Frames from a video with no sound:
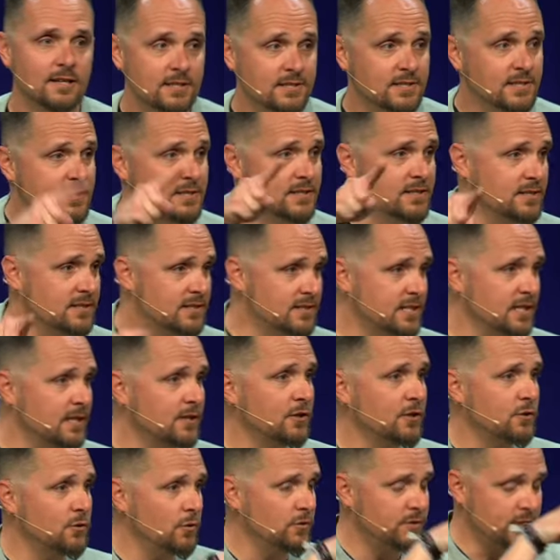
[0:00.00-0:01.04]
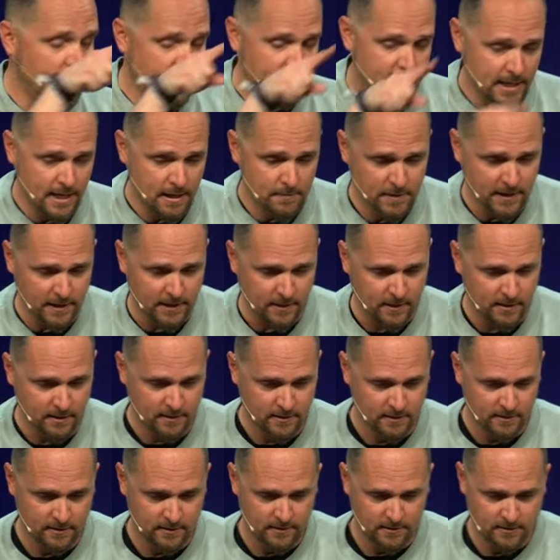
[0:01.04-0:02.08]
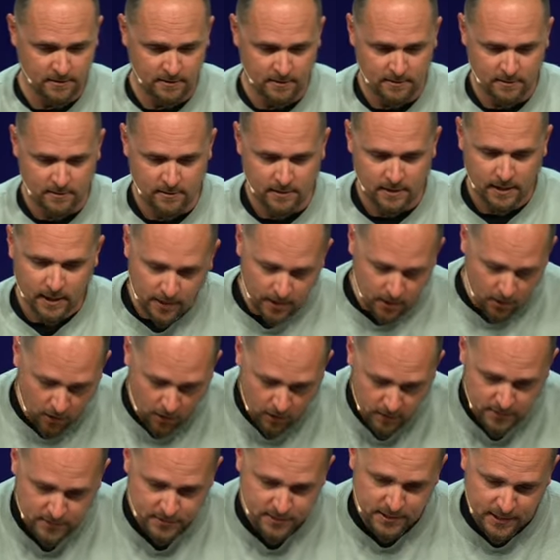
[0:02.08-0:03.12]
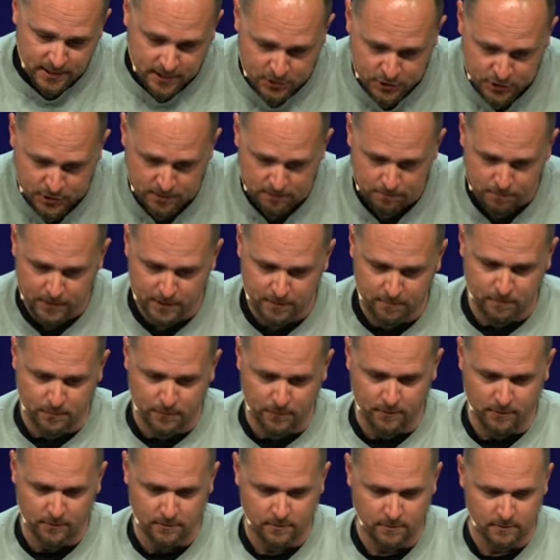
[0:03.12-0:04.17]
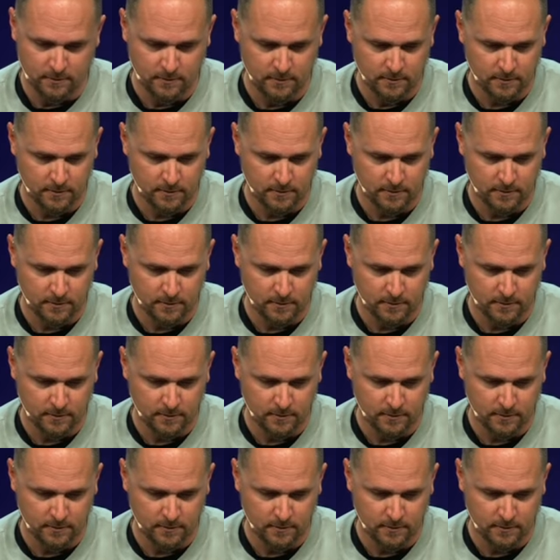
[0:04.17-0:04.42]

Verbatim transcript: this is the cyclical dynamic. And God is teaching people.